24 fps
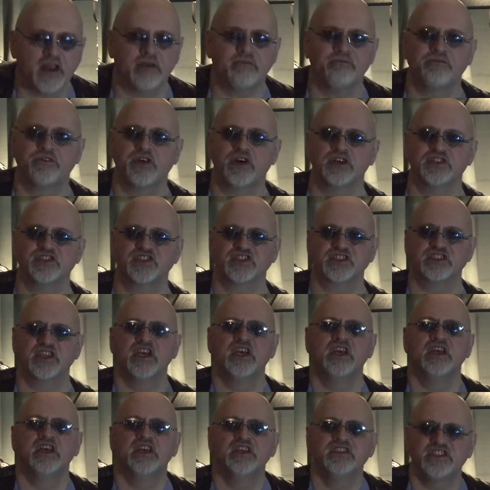at first
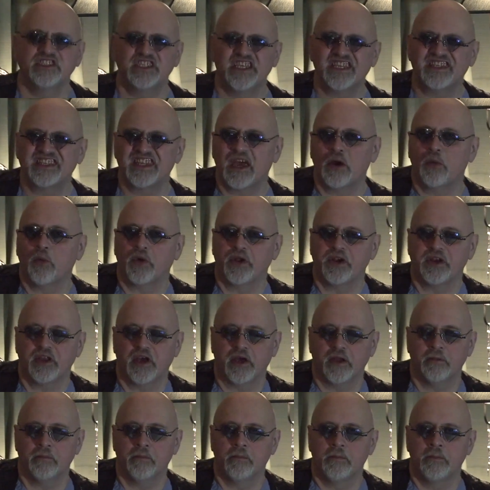to get that one
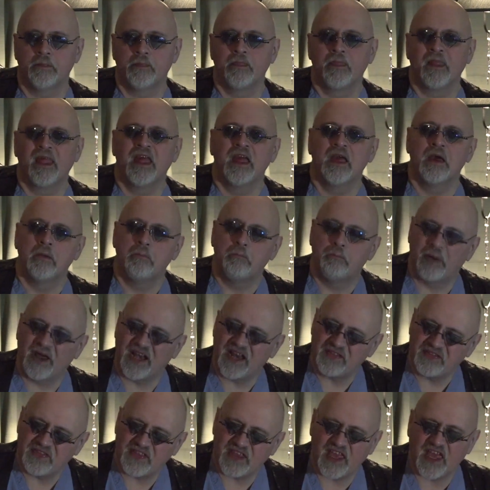done. But
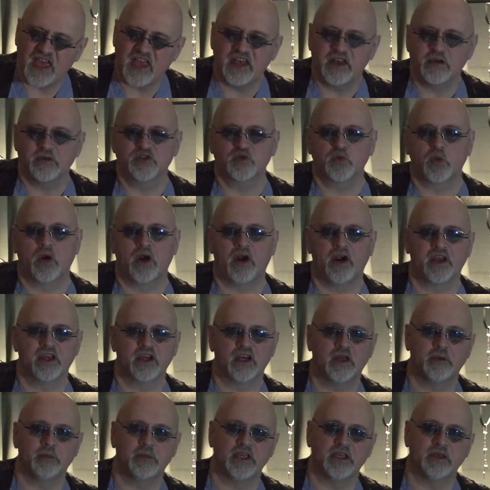at the end, it was wearing
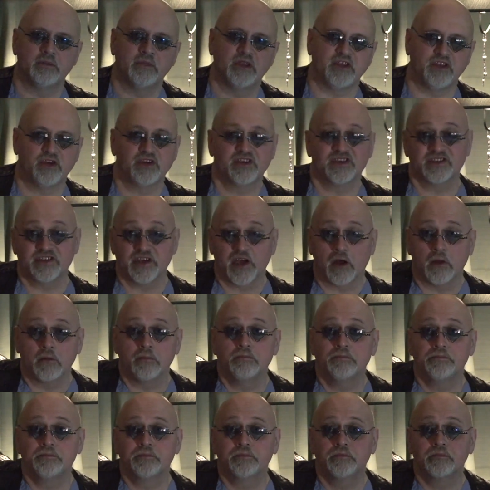on me, and you can tell.
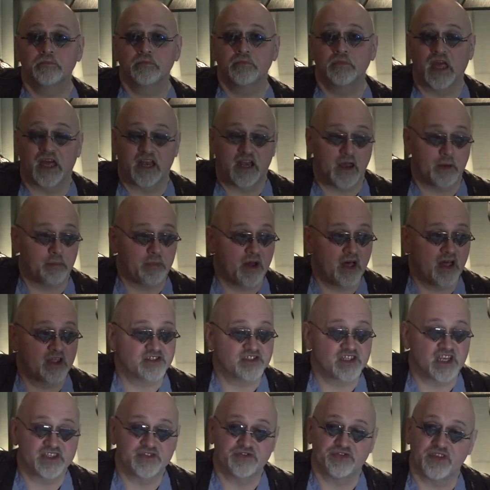And I
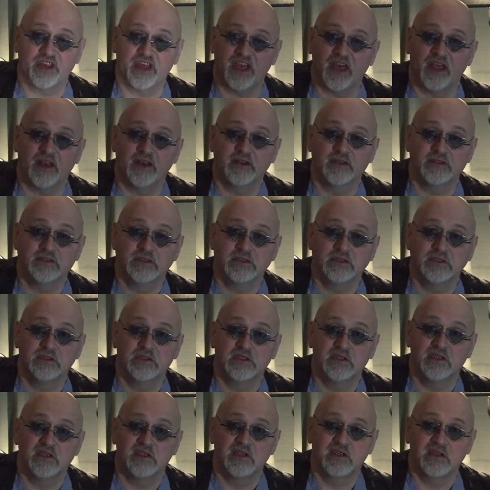apologize for that.
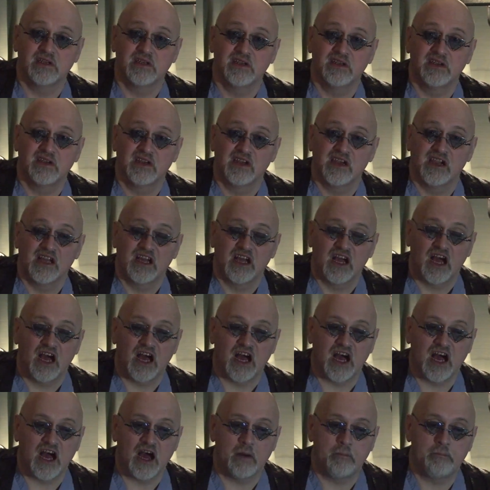
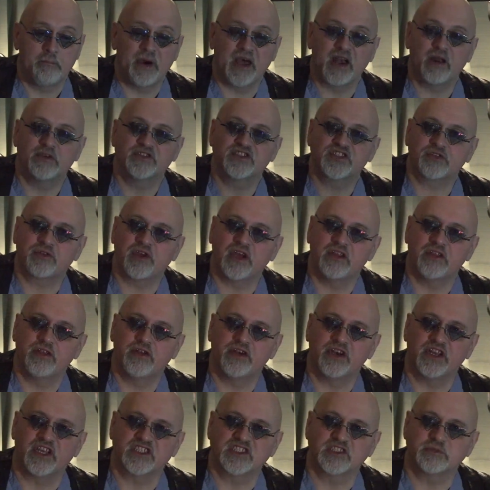But it was a great
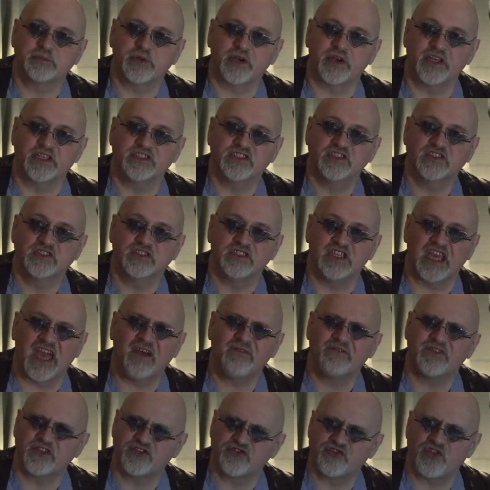learning experience. You
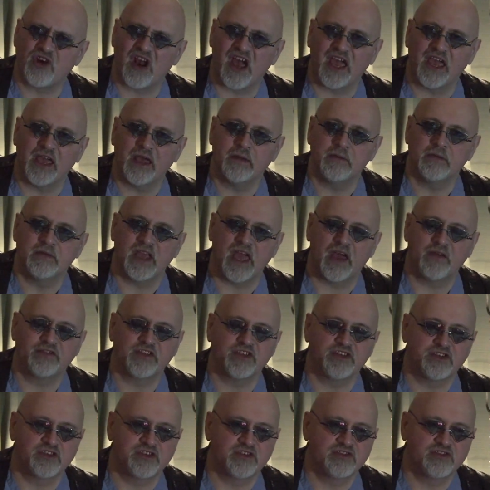have to try it. You have to